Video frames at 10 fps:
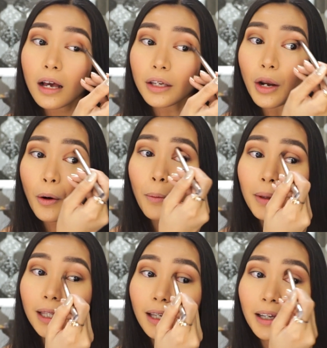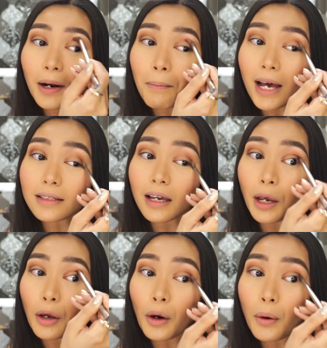you know, making it up as
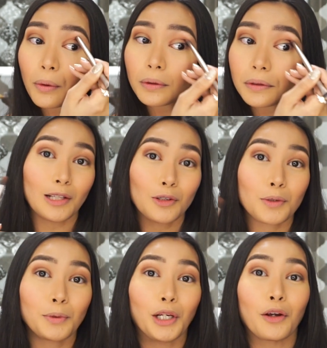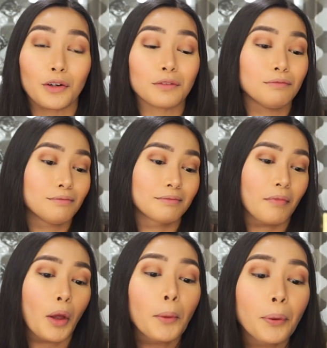I go. That looks pretty good.
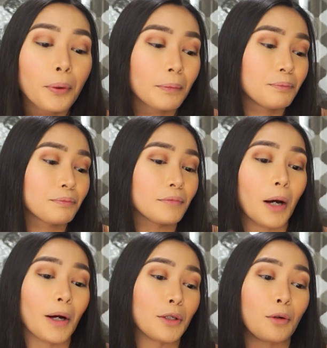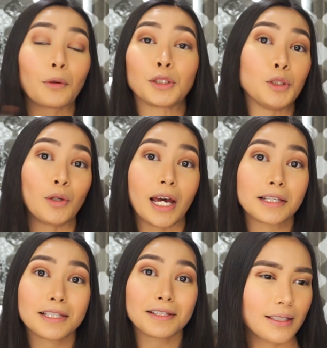Now I don't know what to do
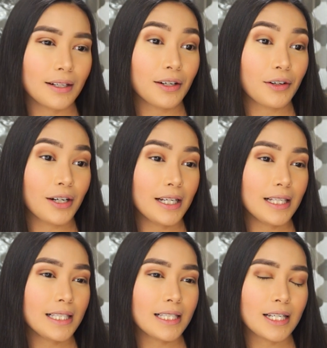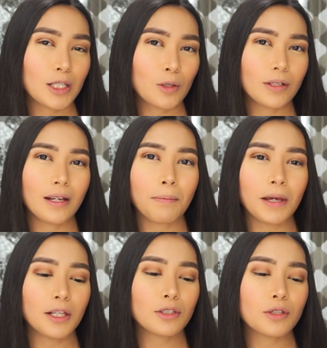next. Is it a risk to dip
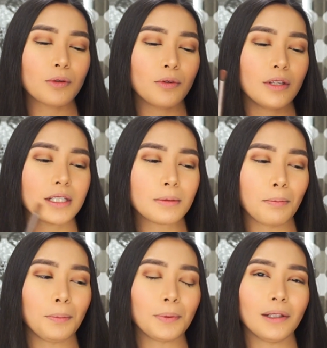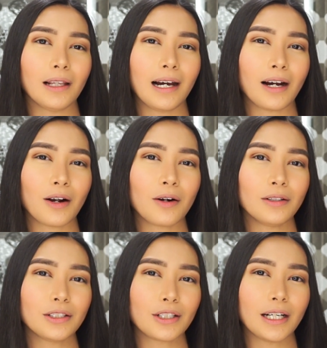into this black
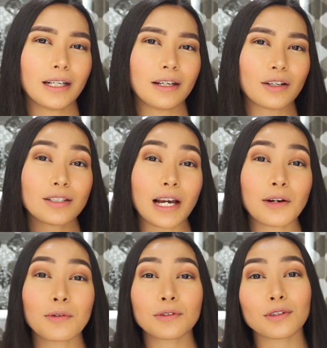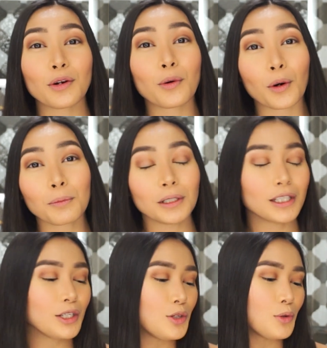color right here? Because I don't
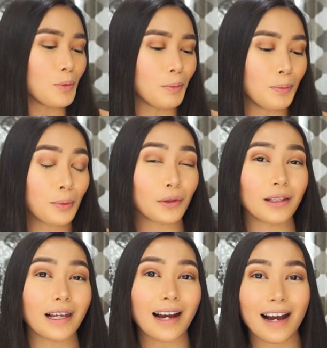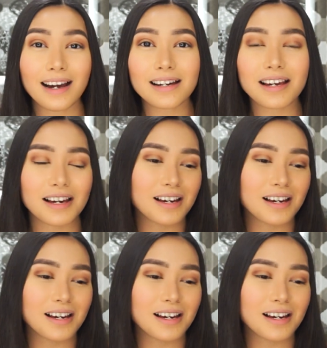normally do black.